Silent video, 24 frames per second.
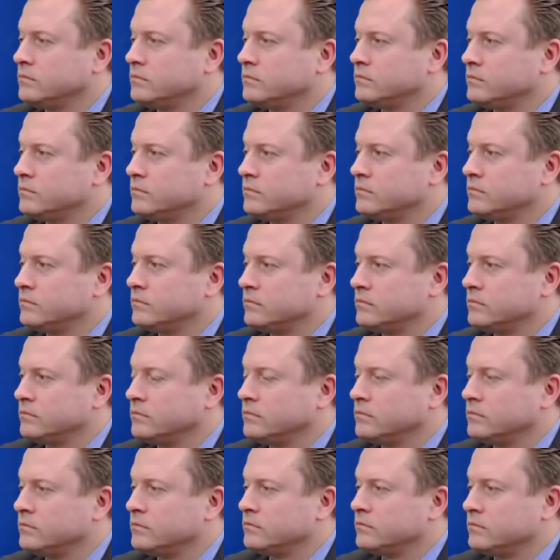
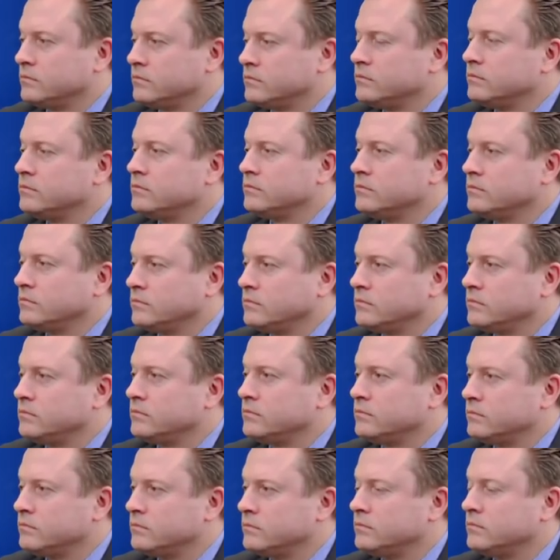
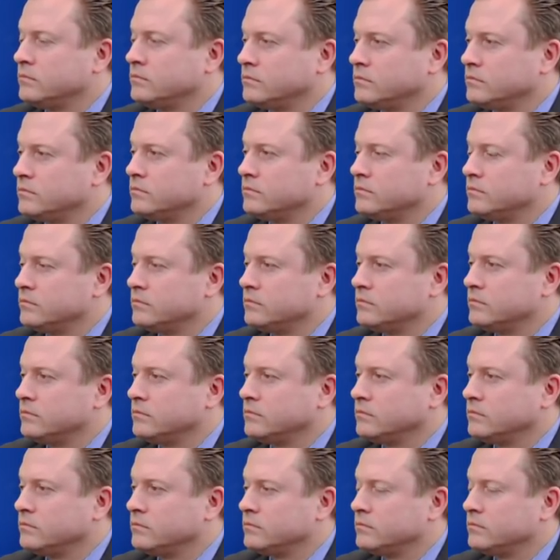
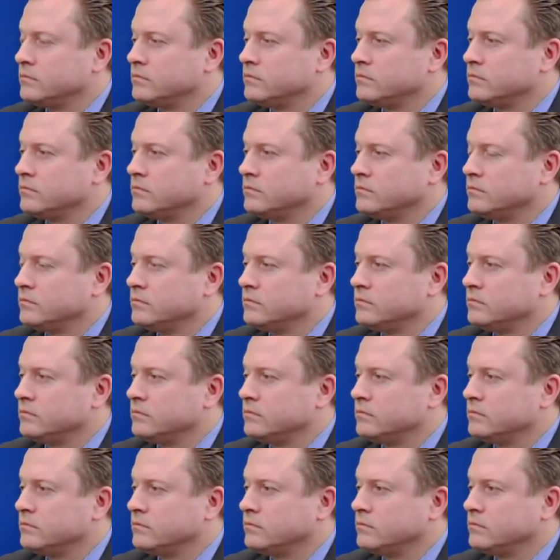
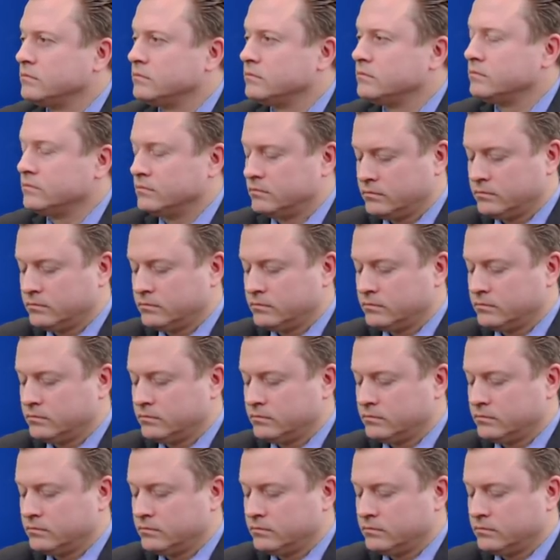[no speech]